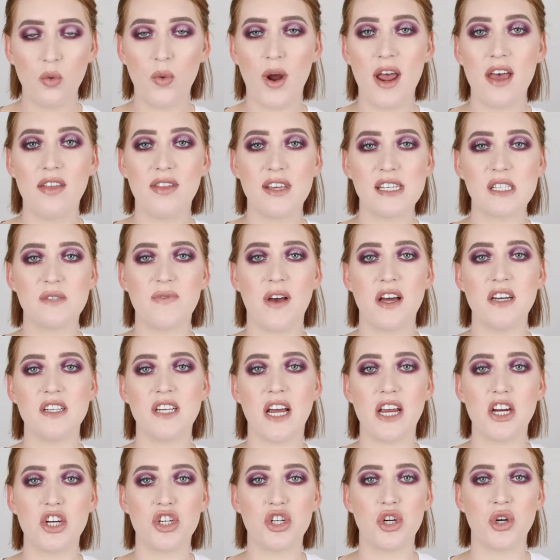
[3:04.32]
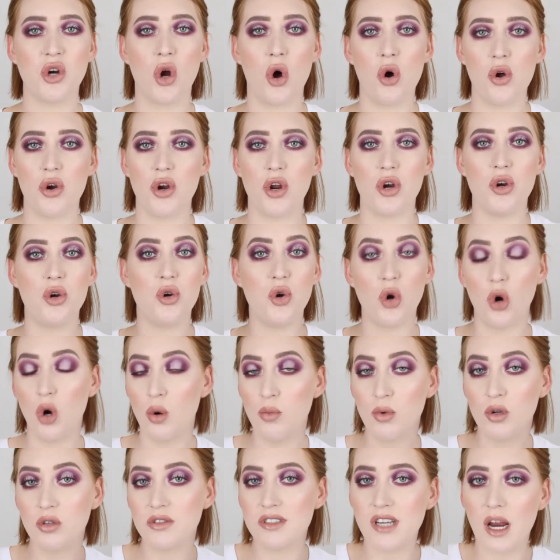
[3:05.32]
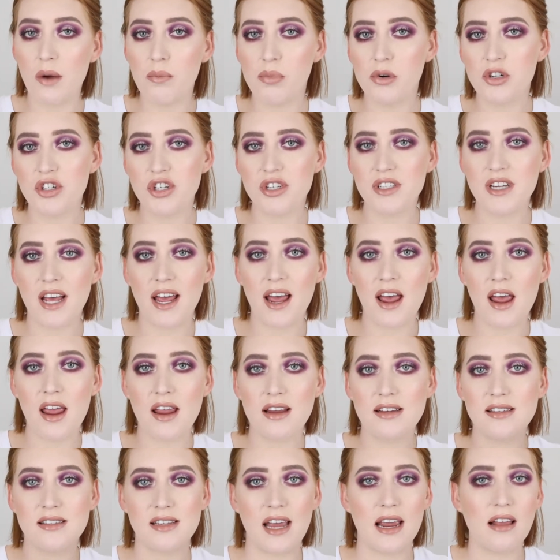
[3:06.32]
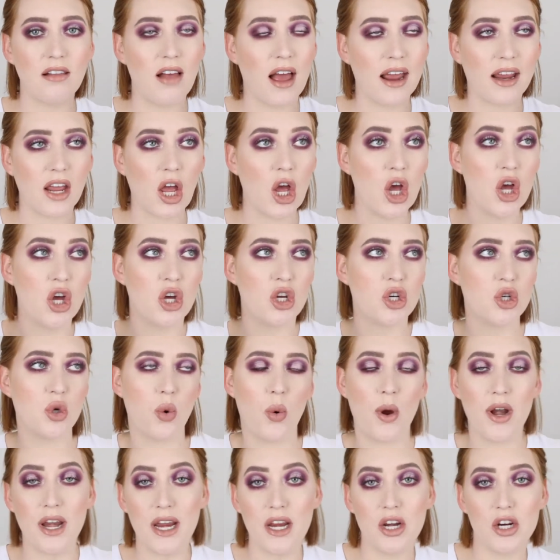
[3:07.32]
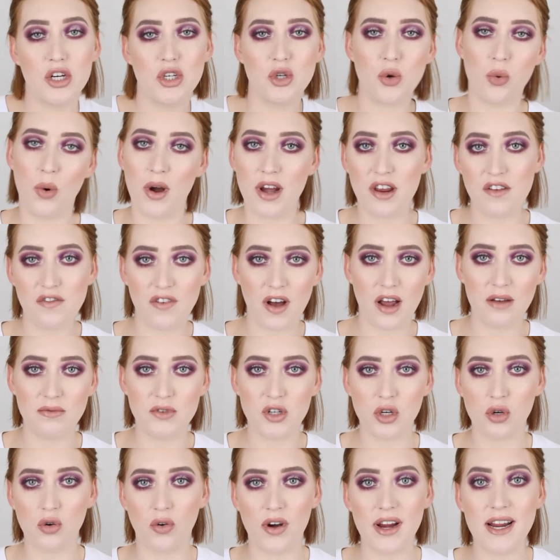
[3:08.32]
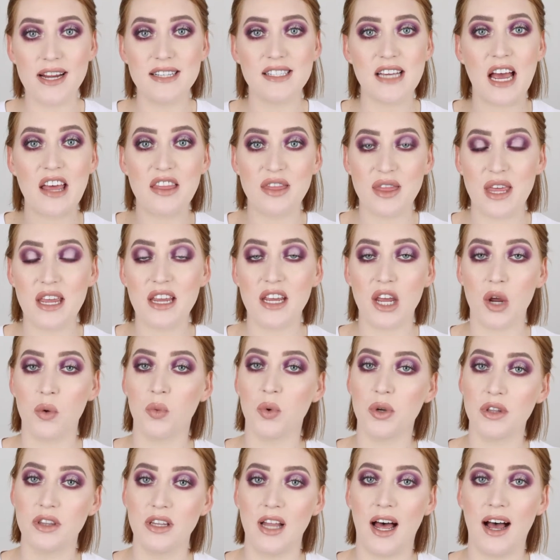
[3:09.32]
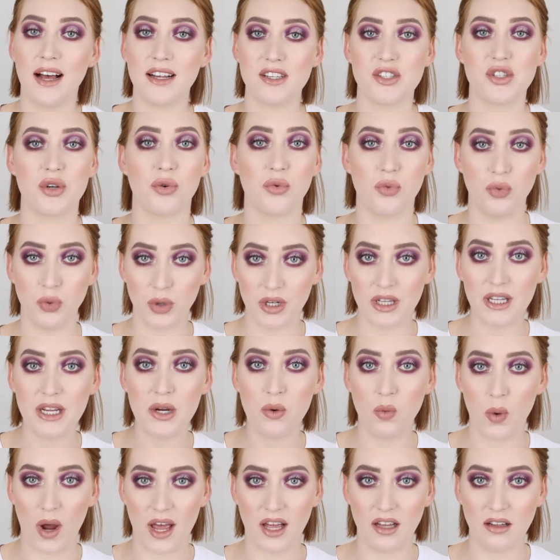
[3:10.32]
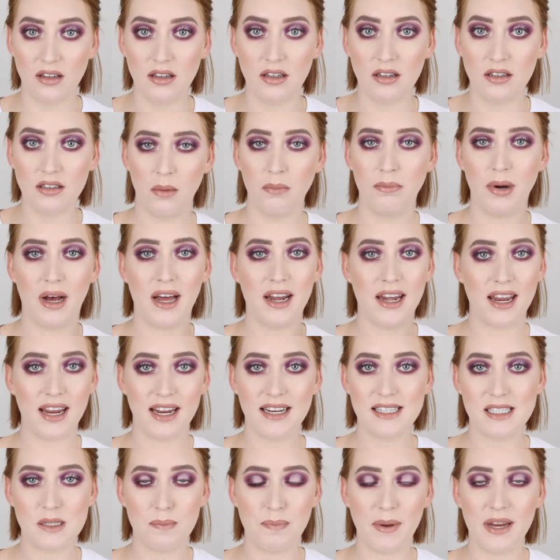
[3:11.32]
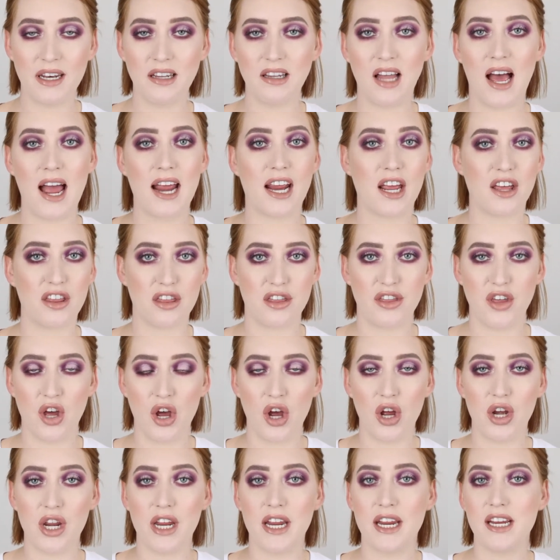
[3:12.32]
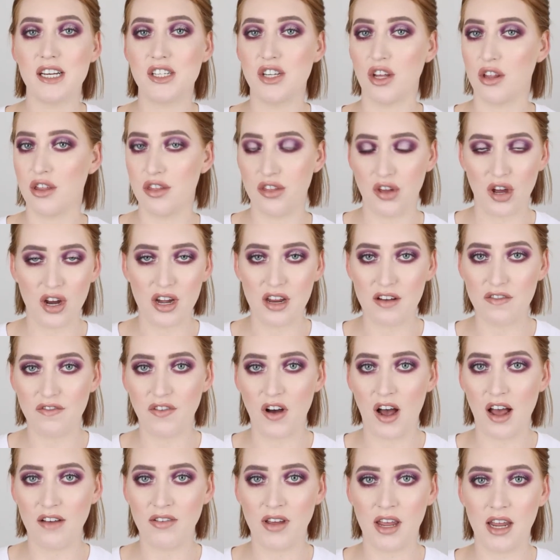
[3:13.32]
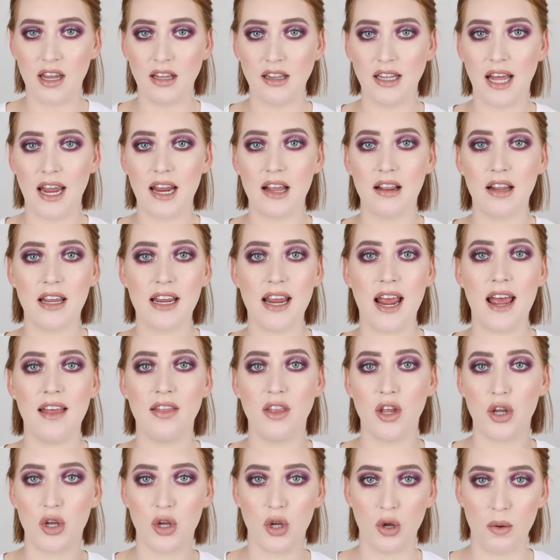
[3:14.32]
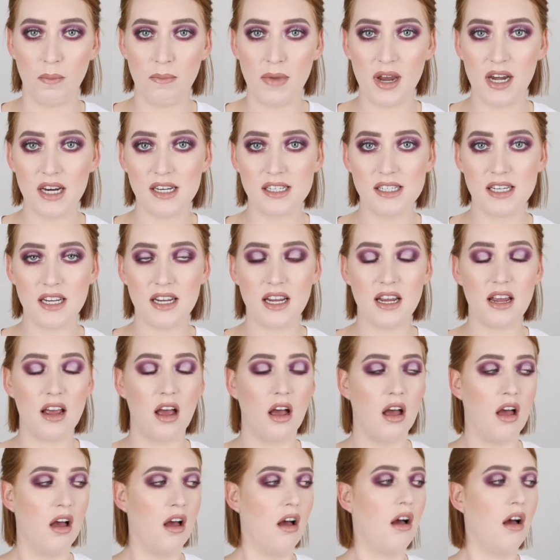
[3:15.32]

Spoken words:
to wear this foundation on a normal temperature day, say like 20 to 25 degrees, I think it would last really well. But it's been like 30 to 35 here lately, and the humidity,